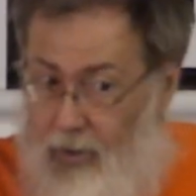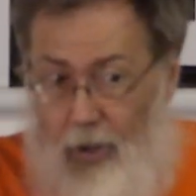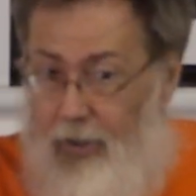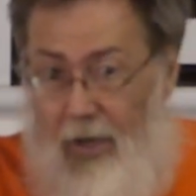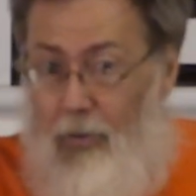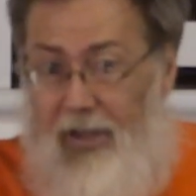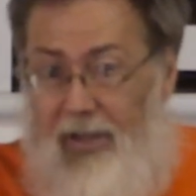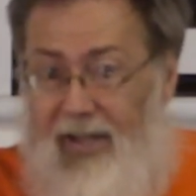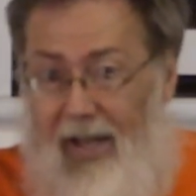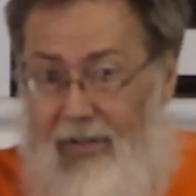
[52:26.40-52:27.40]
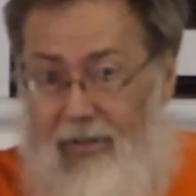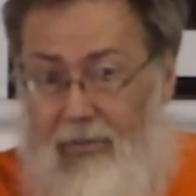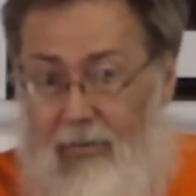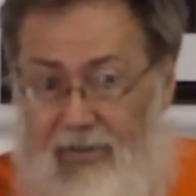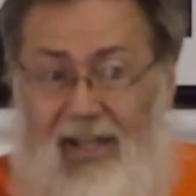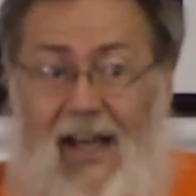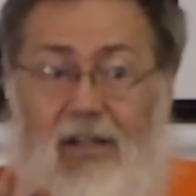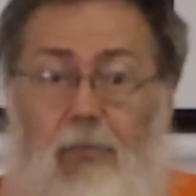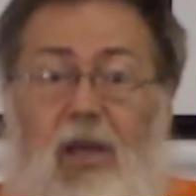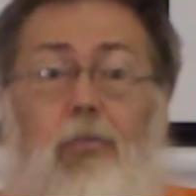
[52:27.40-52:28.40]
It's not only dead.
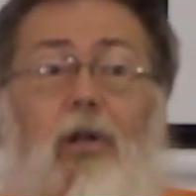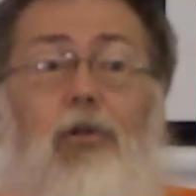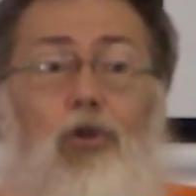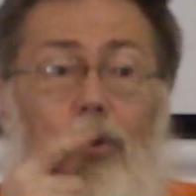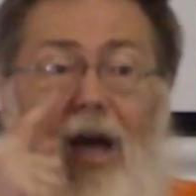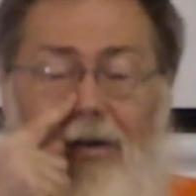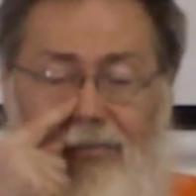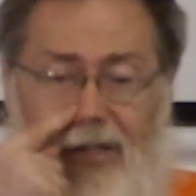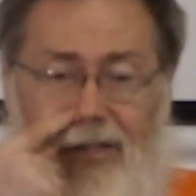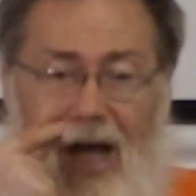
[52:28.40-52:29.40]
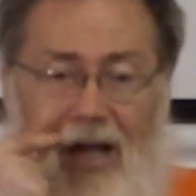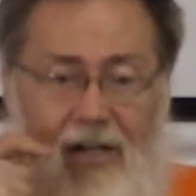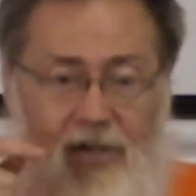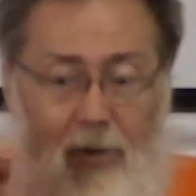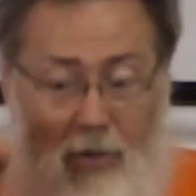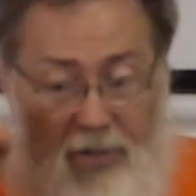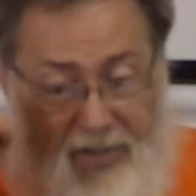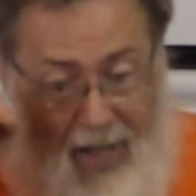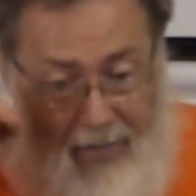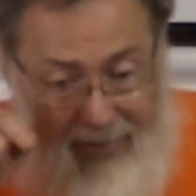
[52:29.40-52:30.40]
Dead people do have desires
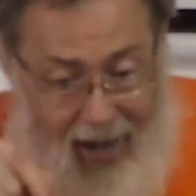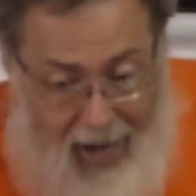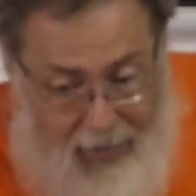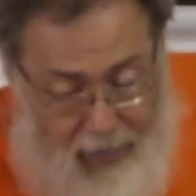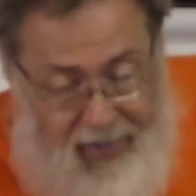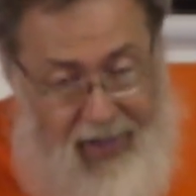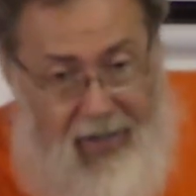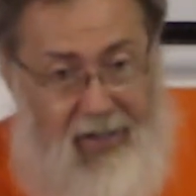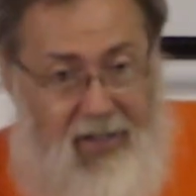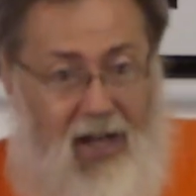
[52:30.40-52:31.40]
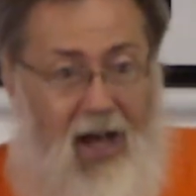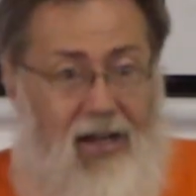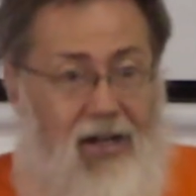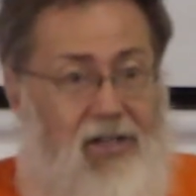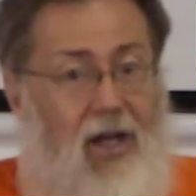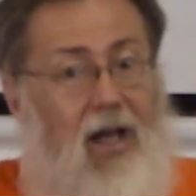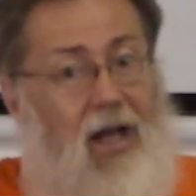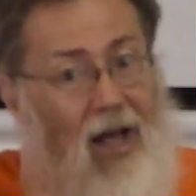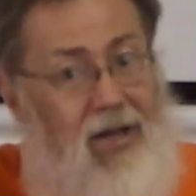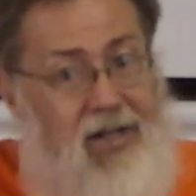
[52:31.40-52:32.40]
because they die with their desires.
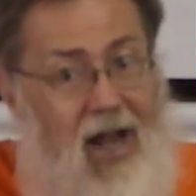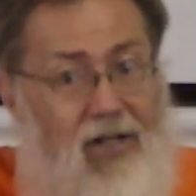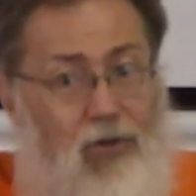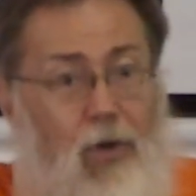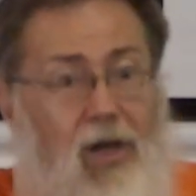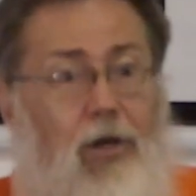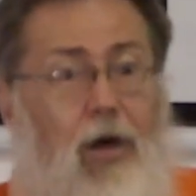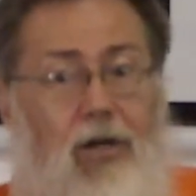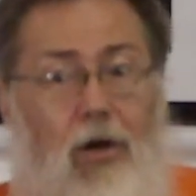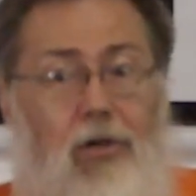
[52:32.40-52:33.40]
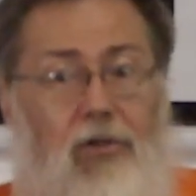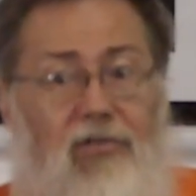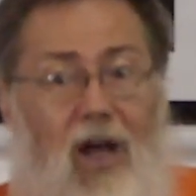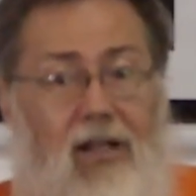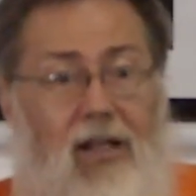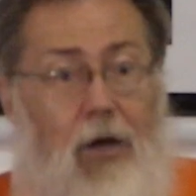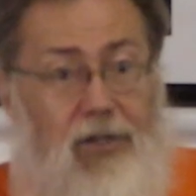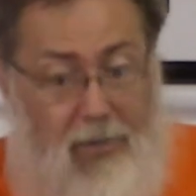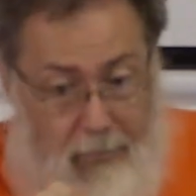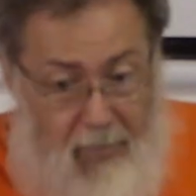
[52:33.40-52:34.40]
And next week you are going to find
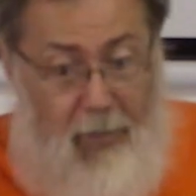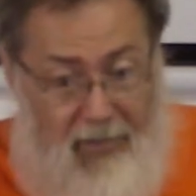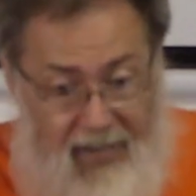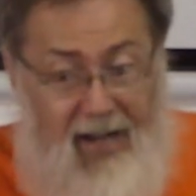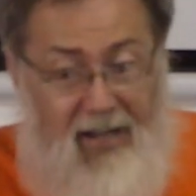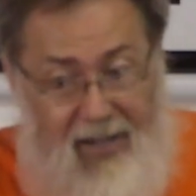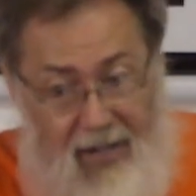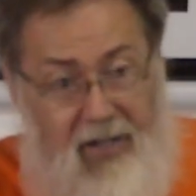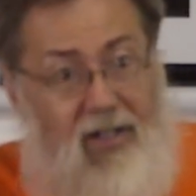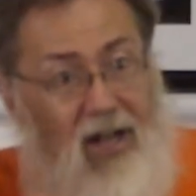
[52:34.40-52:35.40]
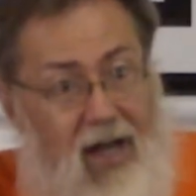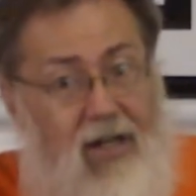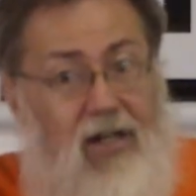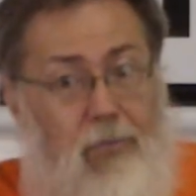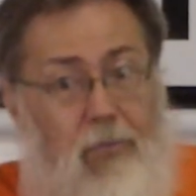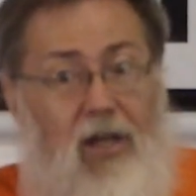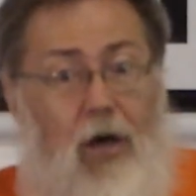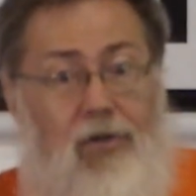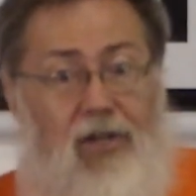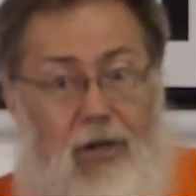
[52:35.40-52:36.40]
out that people take their desires
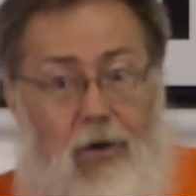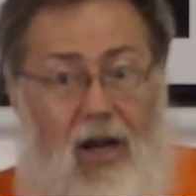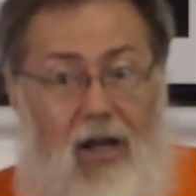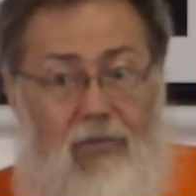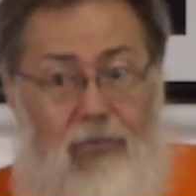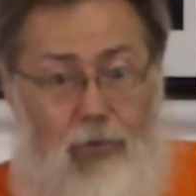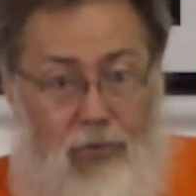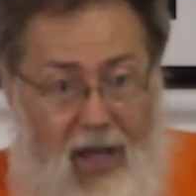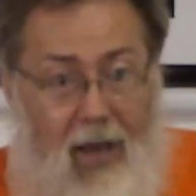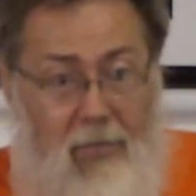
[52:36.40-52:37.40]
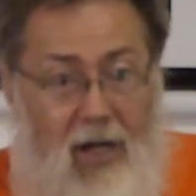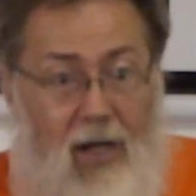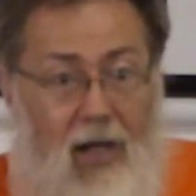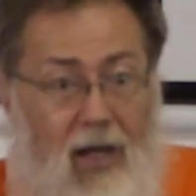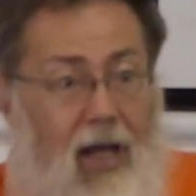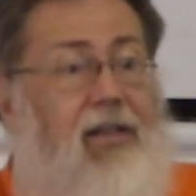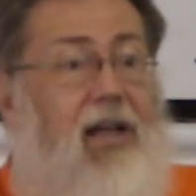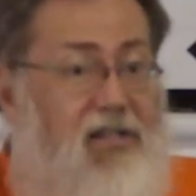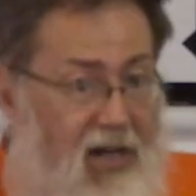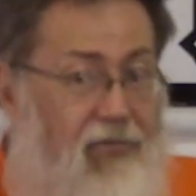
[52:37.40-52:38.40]
beyond the grave to them, and
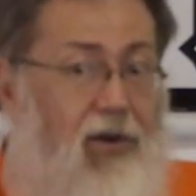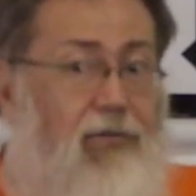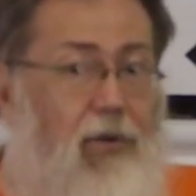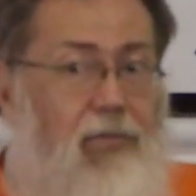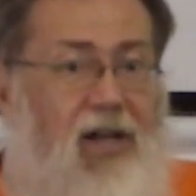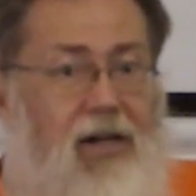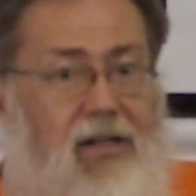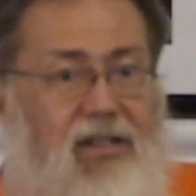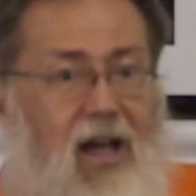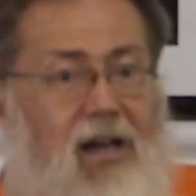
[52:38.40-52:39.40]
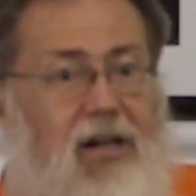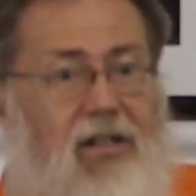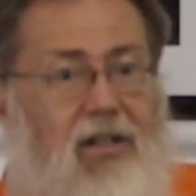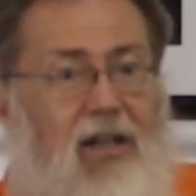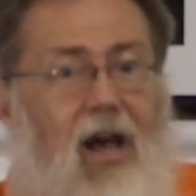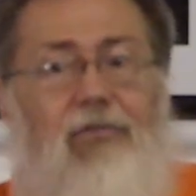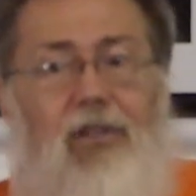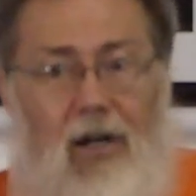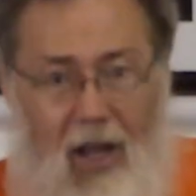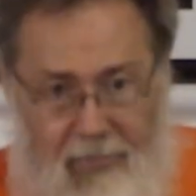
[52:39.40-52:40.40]
they suffer from their desires in the
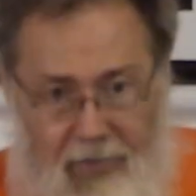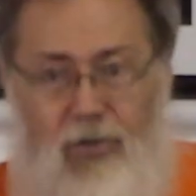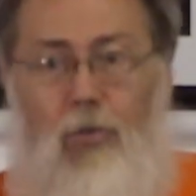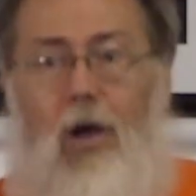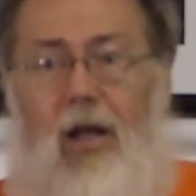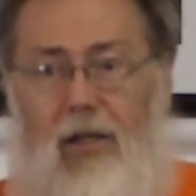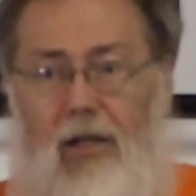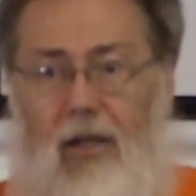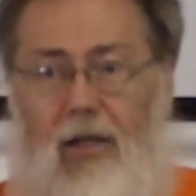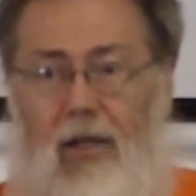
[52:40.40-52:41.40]
afterlife as well.